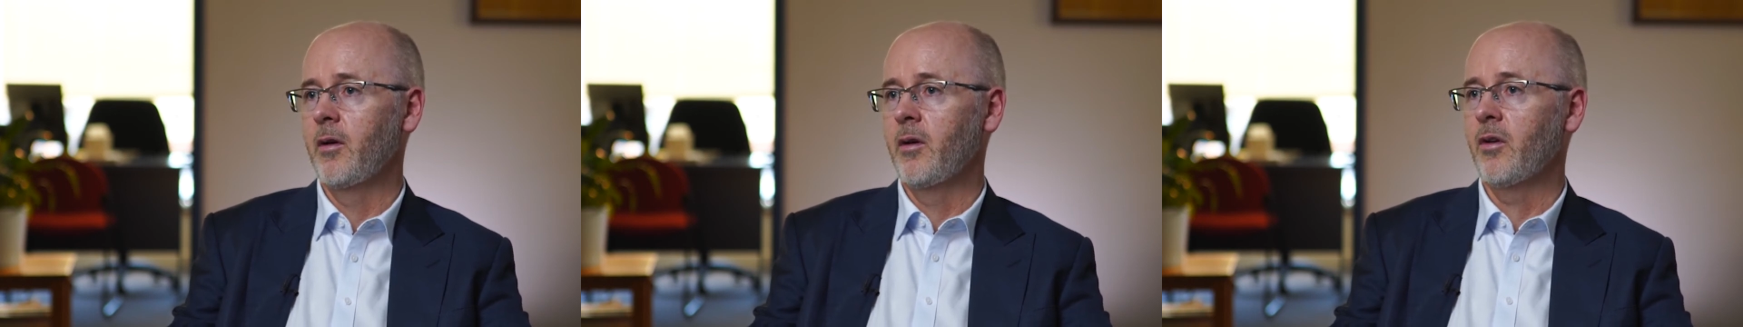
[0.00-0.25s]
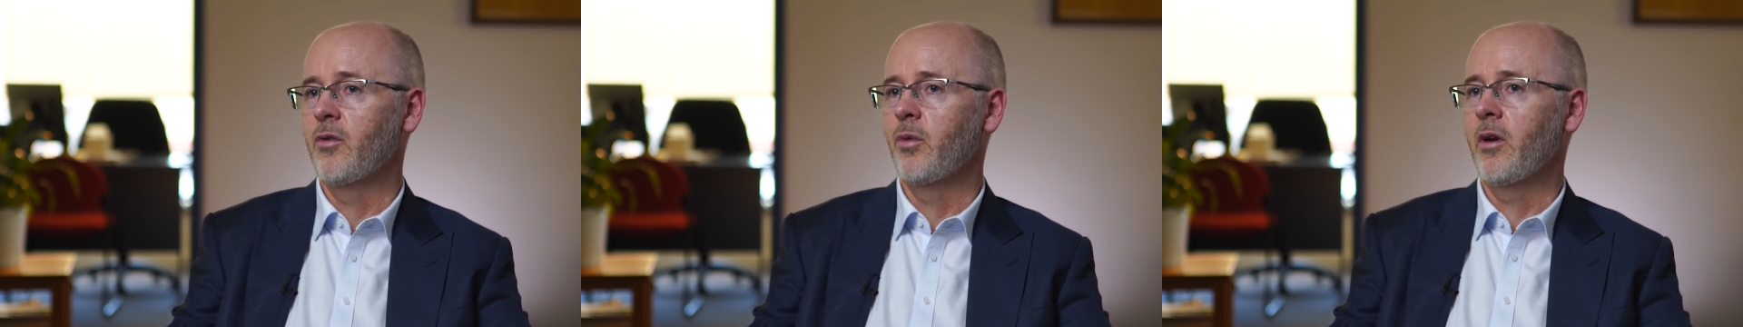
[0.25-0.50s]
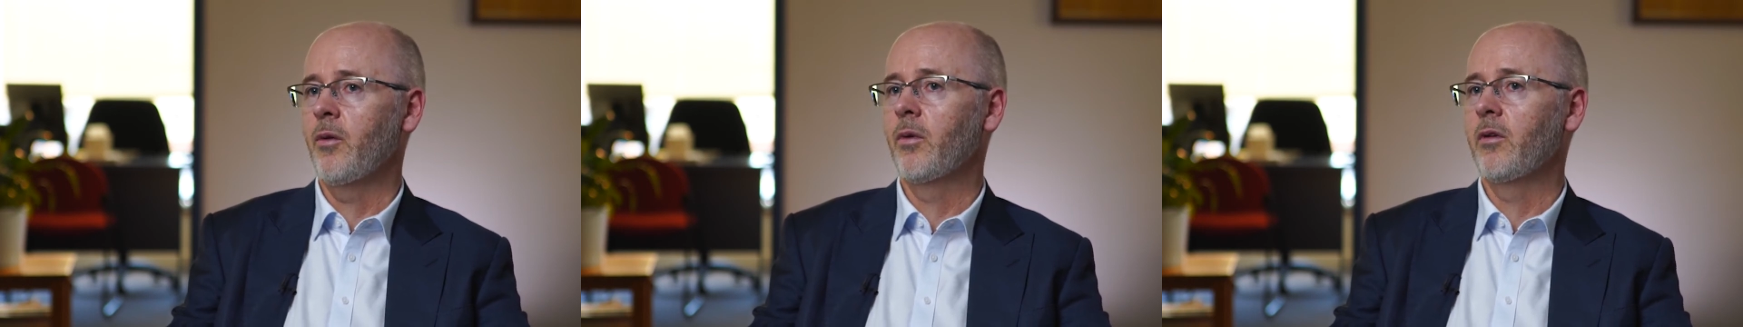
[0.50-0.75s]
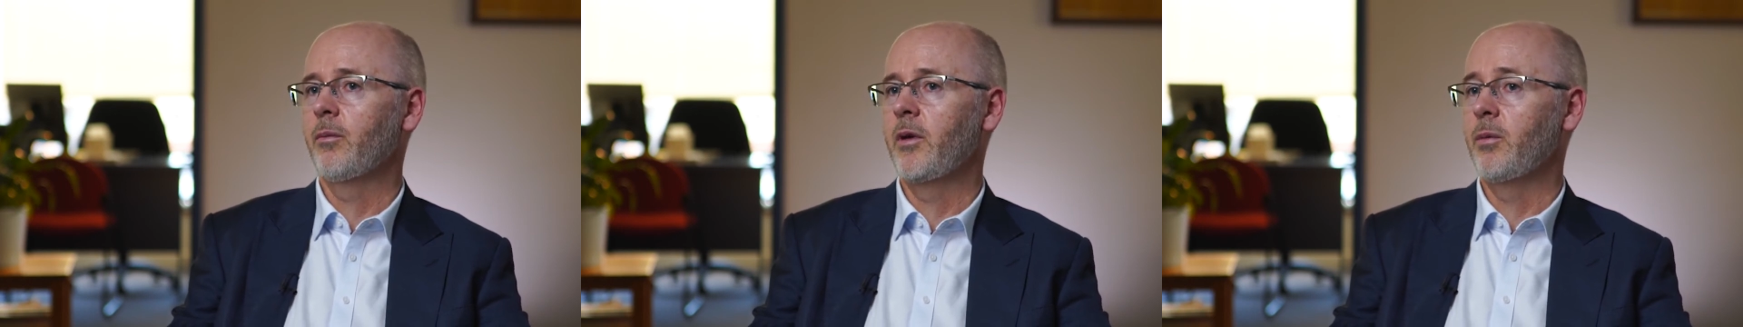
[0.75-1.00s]
Because we don't
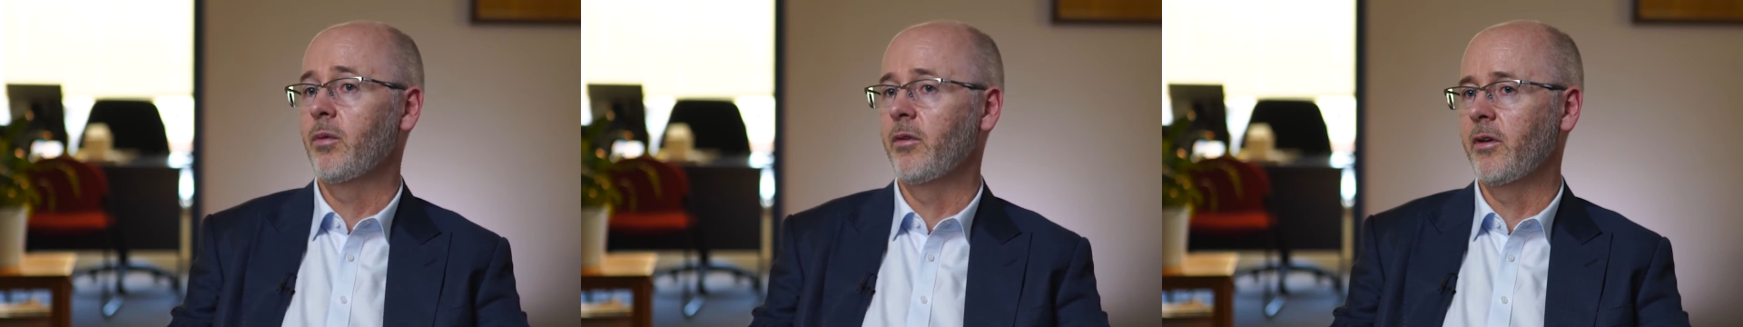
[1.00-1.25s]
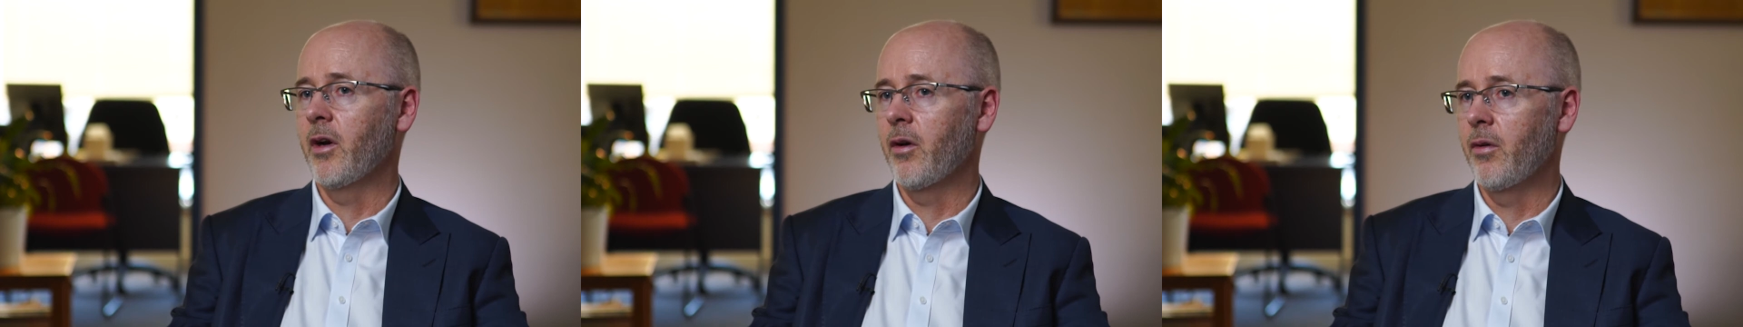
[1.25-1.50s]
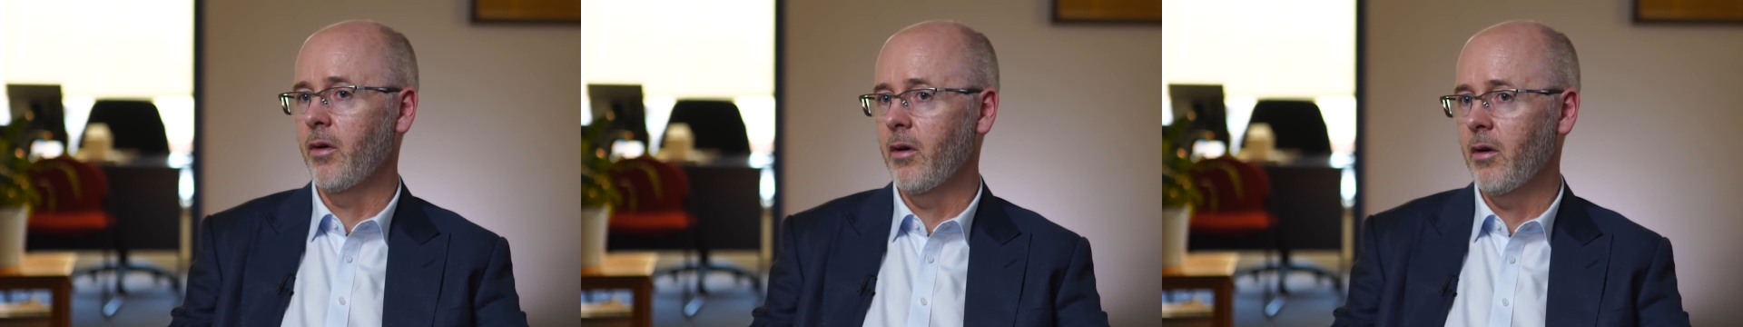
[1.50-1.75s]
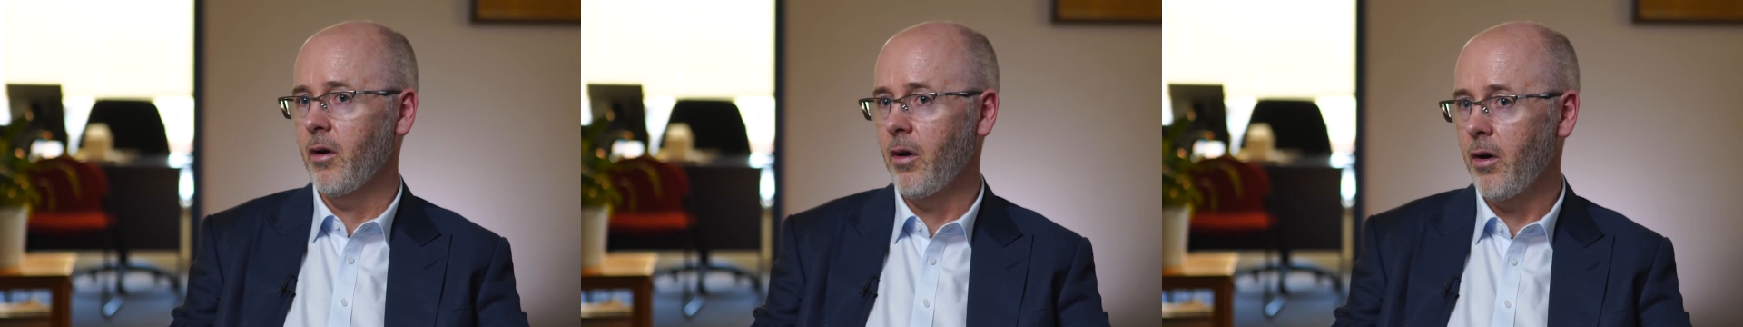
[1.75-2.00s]
want people to go
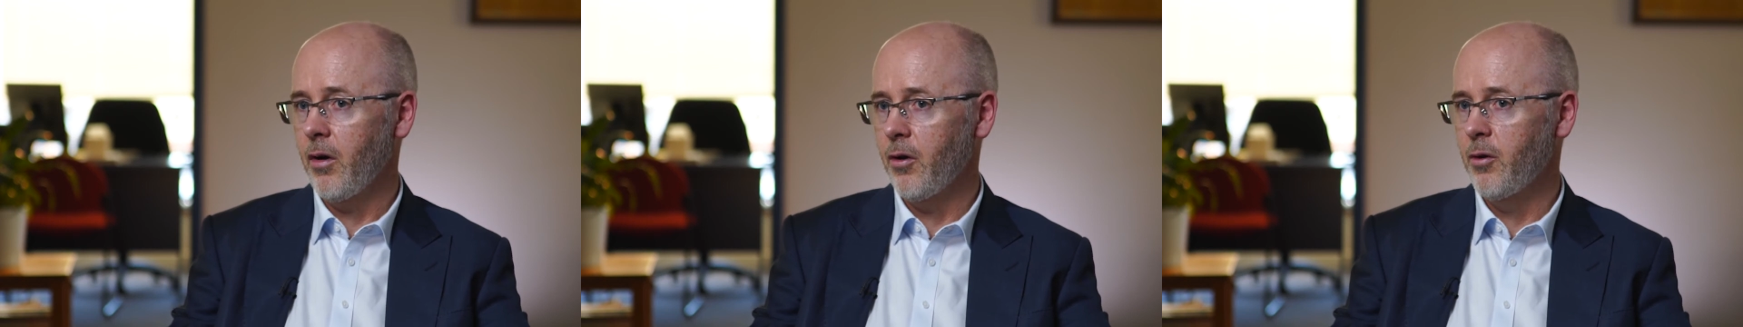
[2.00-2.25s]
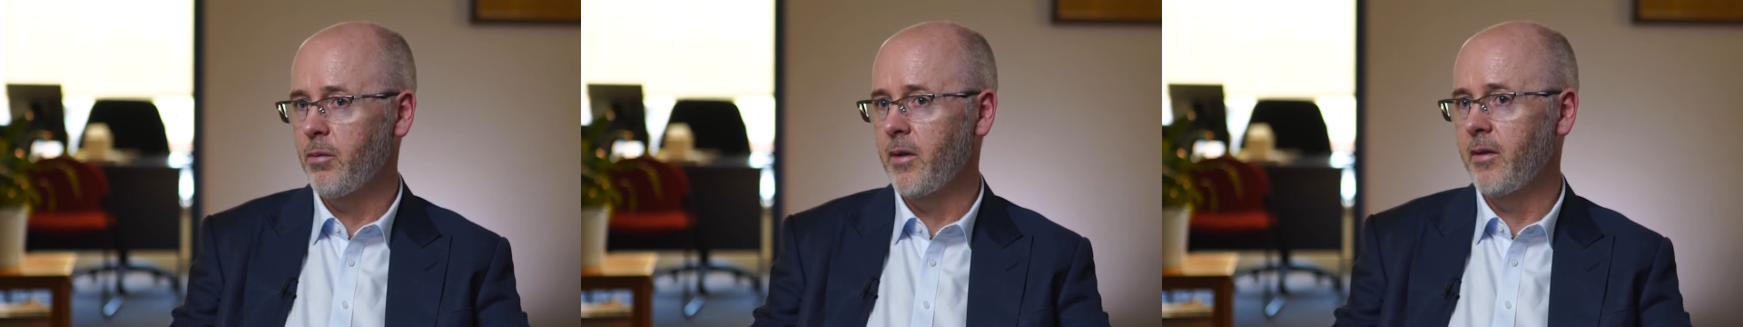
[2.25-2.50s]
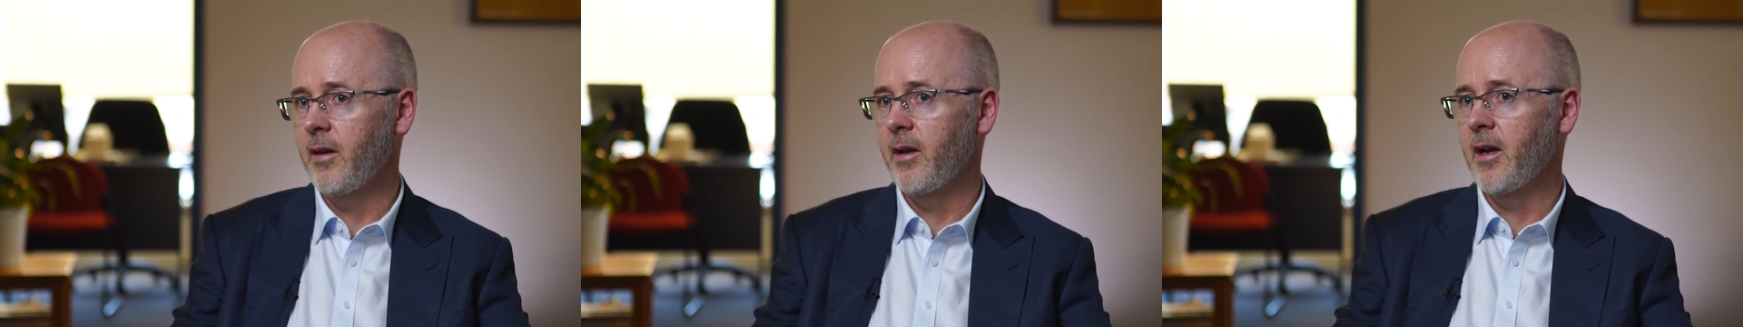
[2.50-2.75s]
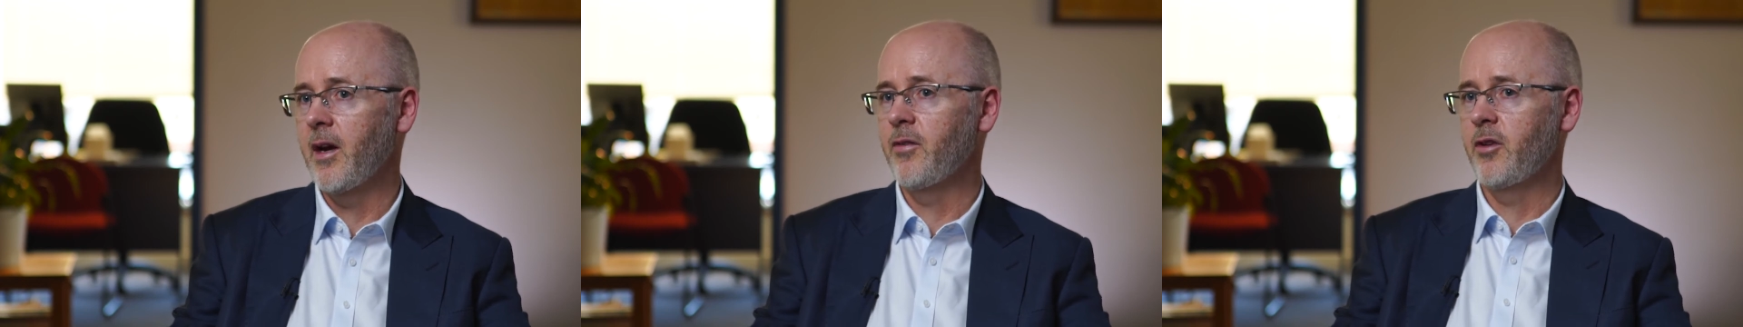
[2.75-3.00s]
home and
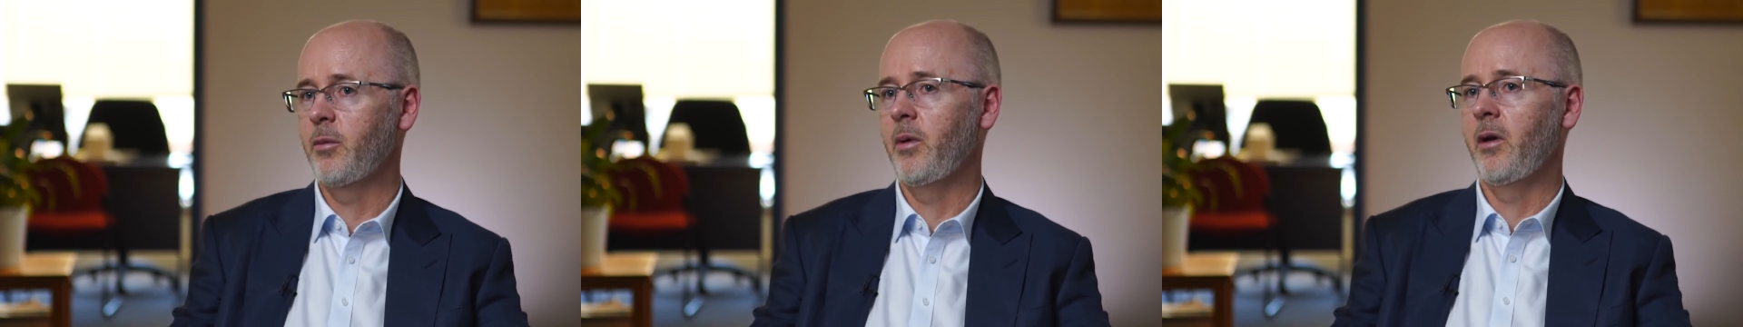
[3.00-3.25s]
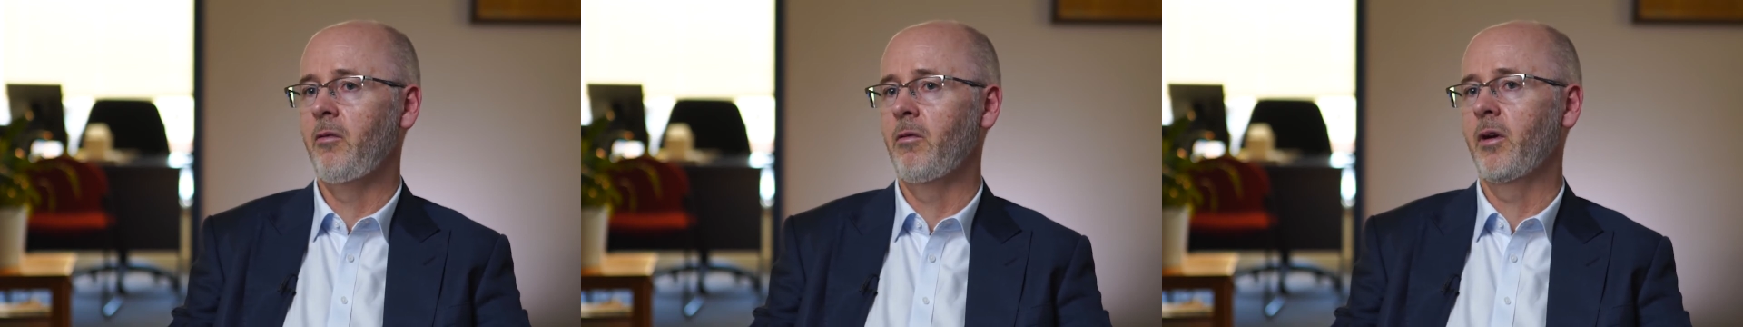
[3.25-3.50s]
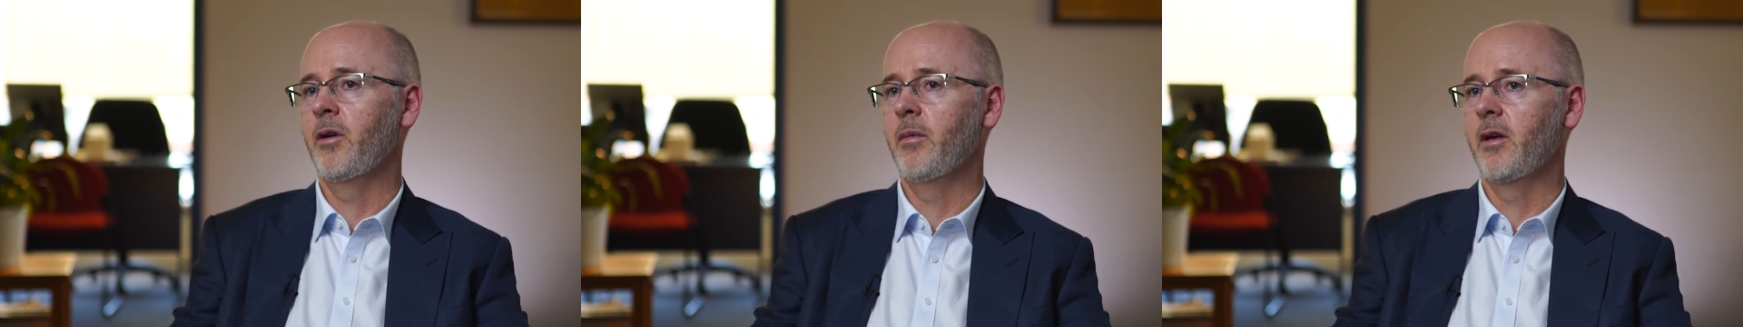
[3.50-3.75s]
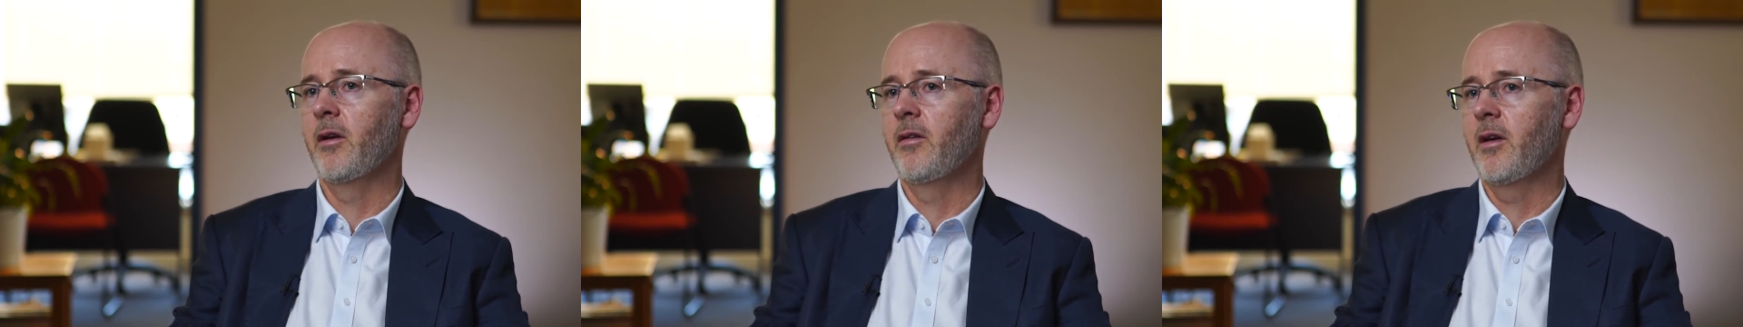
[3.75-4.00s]
then have to be
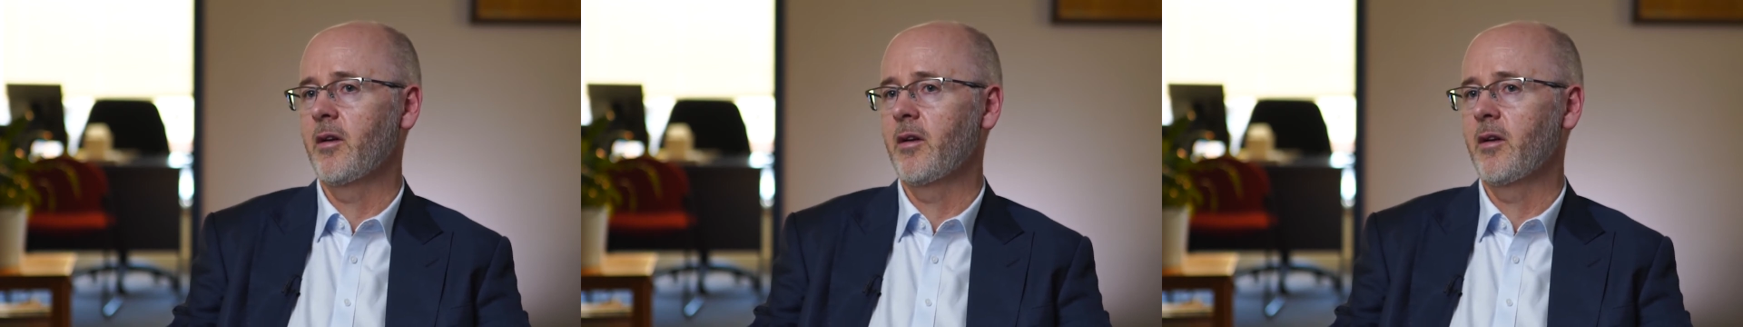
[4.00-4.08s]
readmitted.